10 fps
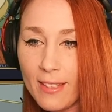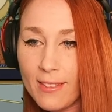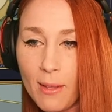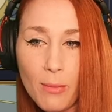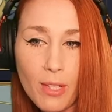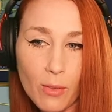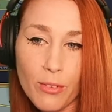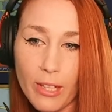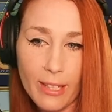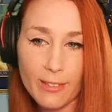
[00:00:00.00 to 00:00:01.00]
something over
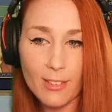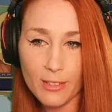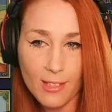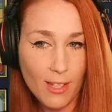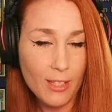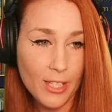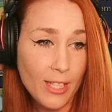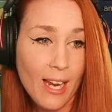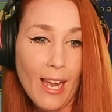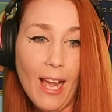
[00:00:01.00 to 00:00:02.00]
there, so it's all good.
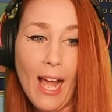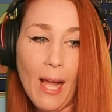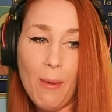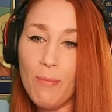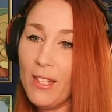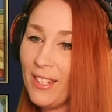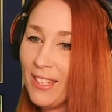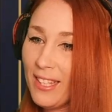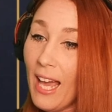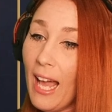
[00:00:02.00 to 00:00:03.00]
Look
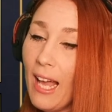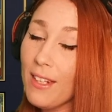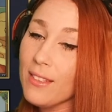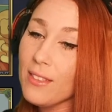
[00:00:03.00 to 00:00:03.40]
at that.